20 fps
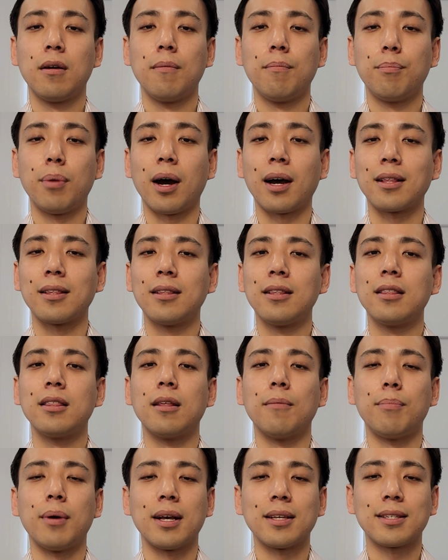but the
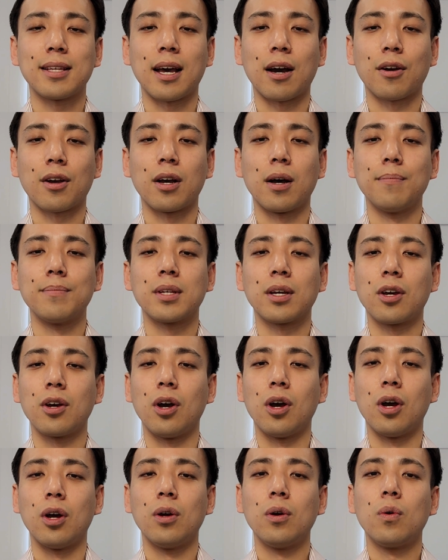best outcomes
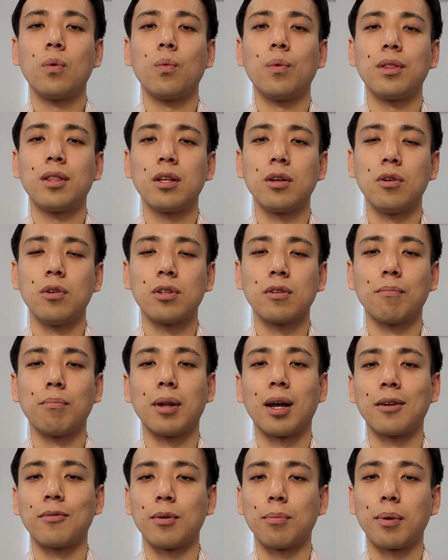occur with the use of
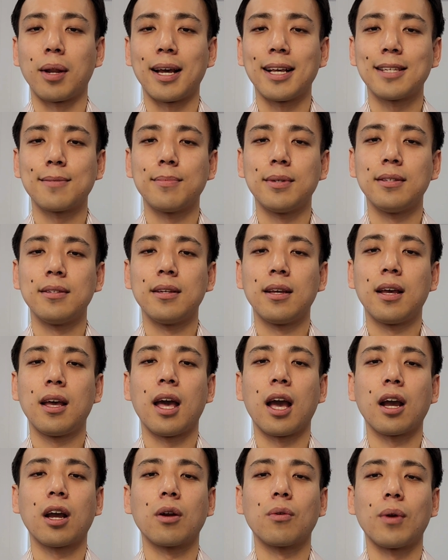blood replacement
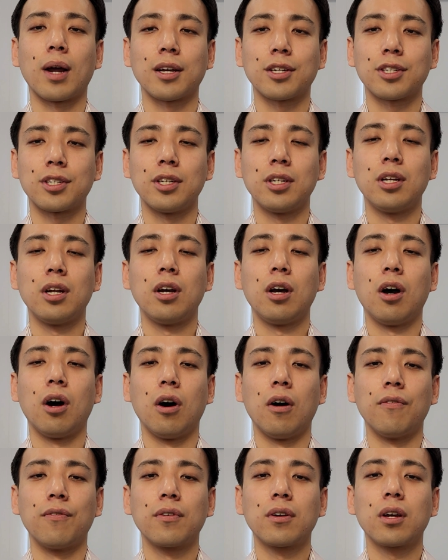and correction
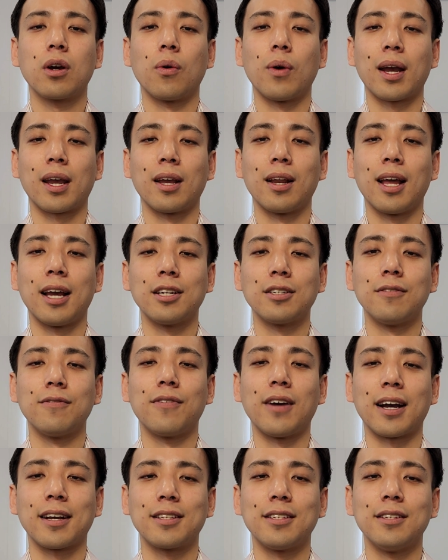of coagulation
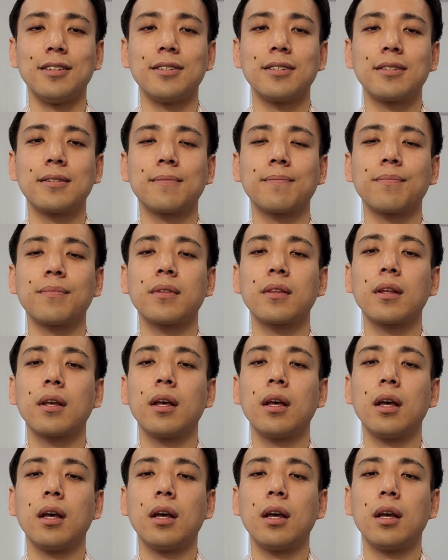factors.
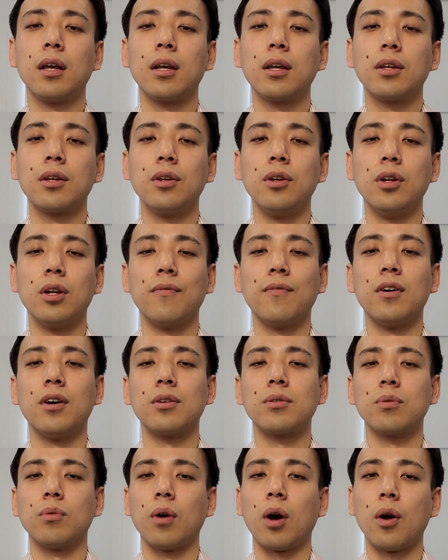
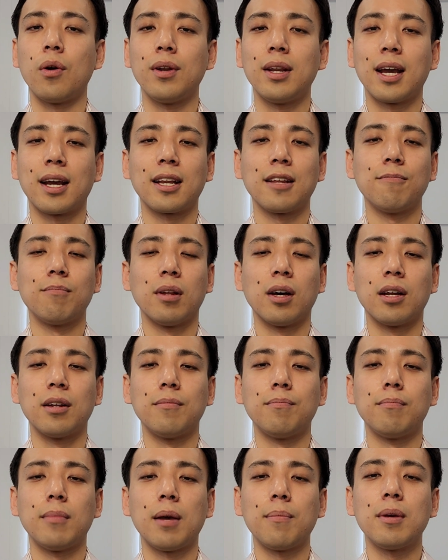Universal O-negative blood
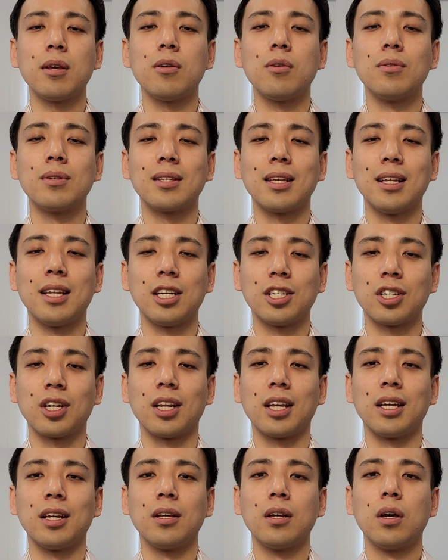may be used
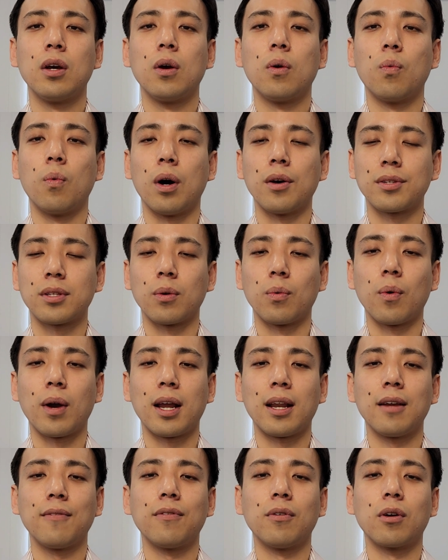initially whilst
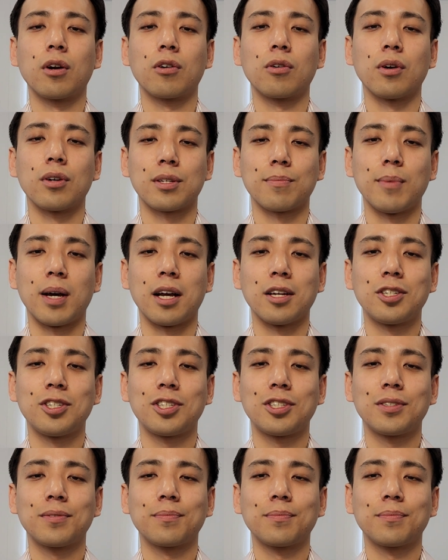awaiting for a cross-match.